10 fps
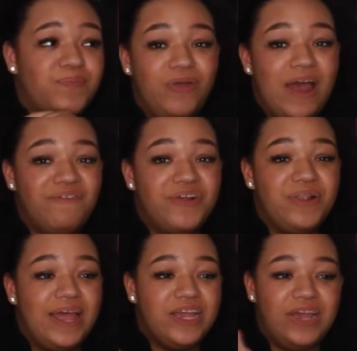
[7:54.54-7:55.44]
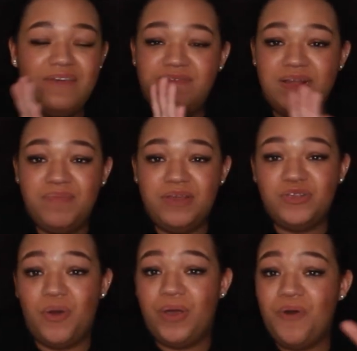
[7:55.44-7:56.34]
Whenever, like, if
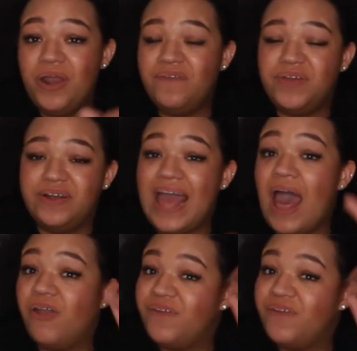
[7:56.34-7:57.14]
something's going on, if you're down,